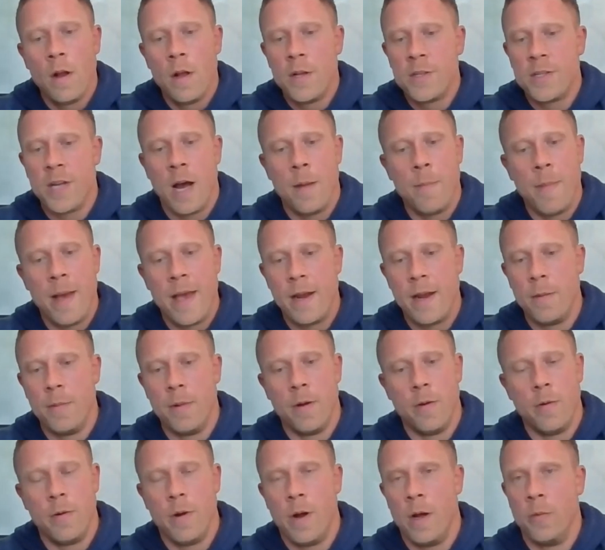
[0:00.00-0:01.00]
So I made them
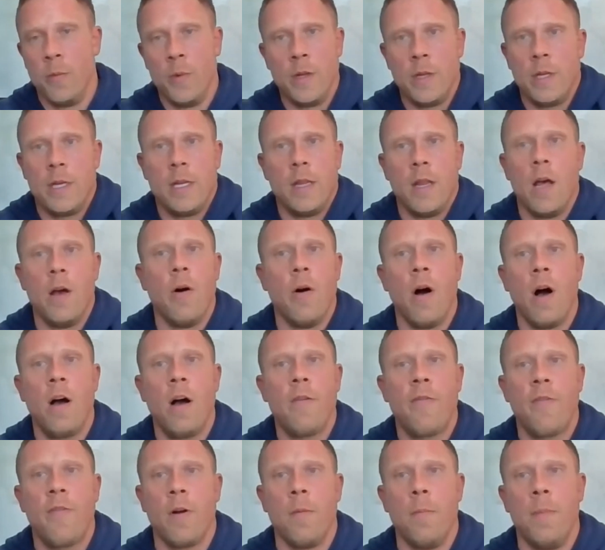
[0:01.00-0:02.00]
a really low
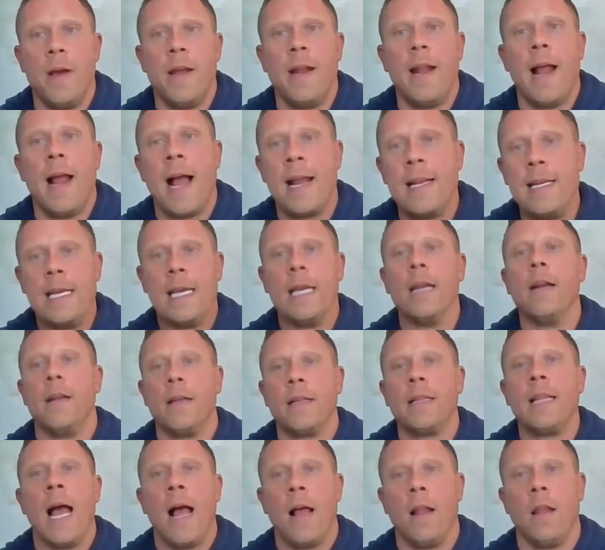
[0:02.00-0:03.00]
offer, but I needed
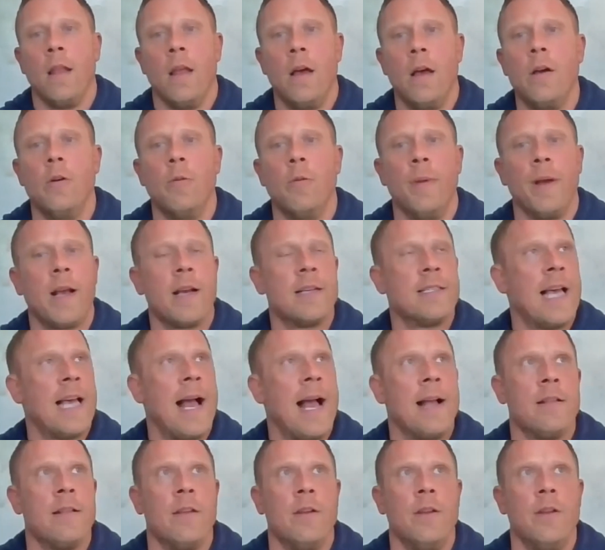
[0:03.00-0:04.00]
it that low because I
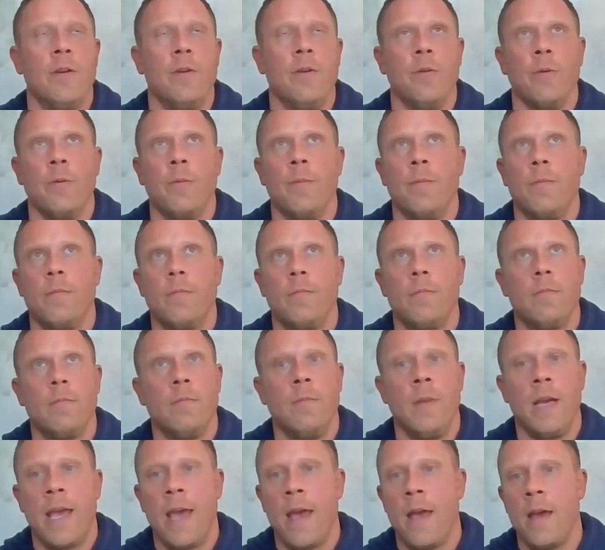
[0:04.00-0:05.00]
had to do
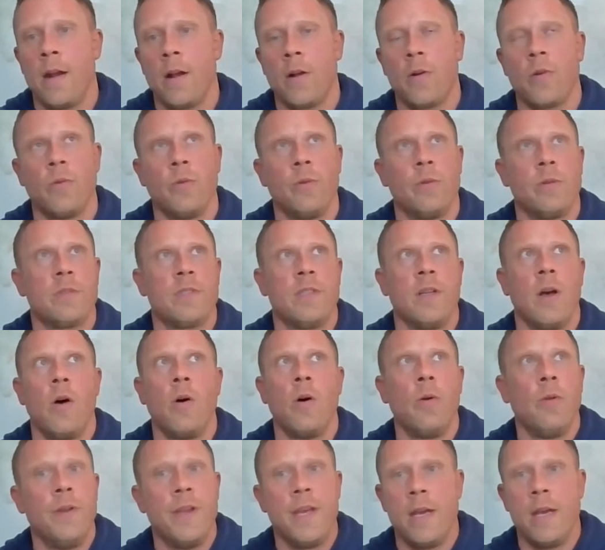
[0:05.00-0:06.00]
mechanicals, the
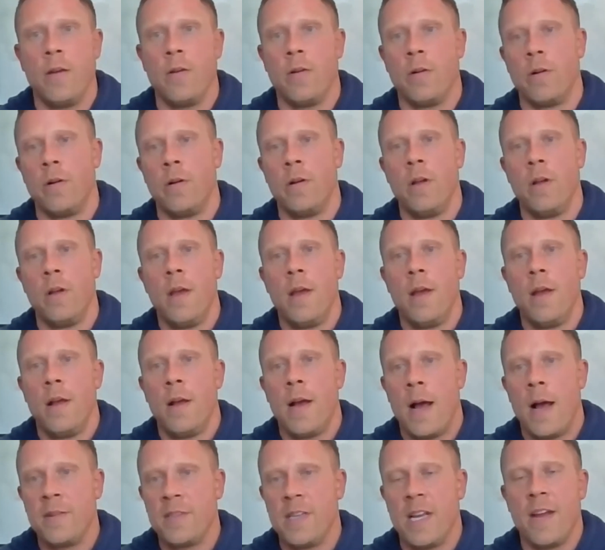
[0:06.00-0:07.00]
whole deal.
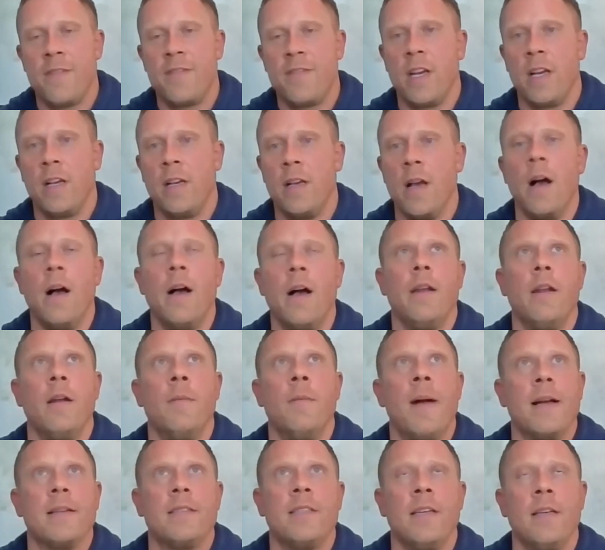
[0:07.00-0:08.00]
I was gonna have to gut
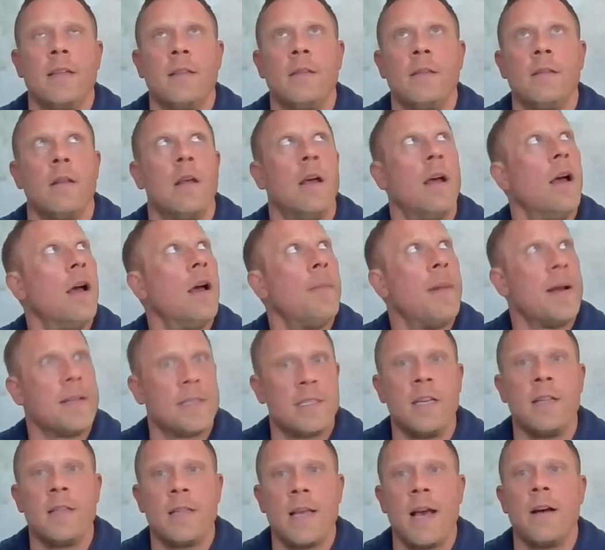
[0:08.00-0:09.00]
about
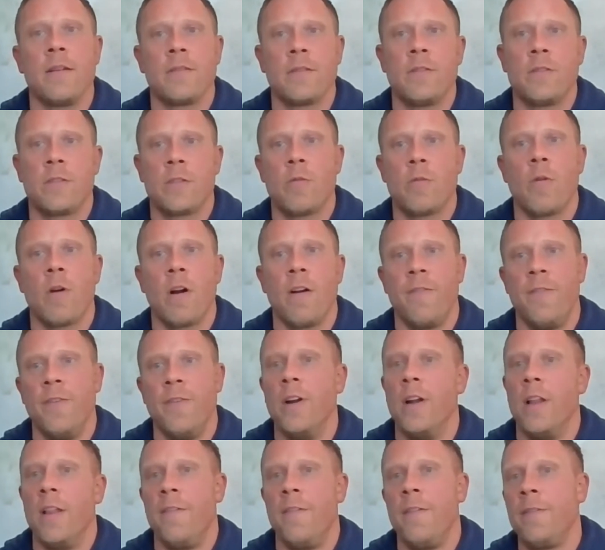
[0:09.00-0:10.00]
10,000 square
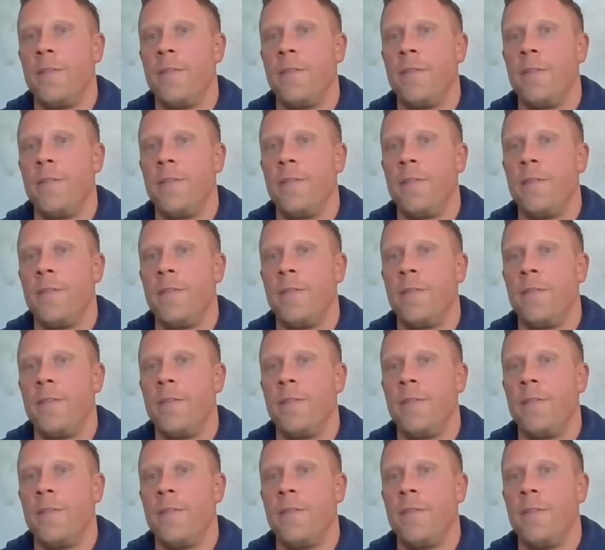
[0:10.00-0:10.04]
foot of the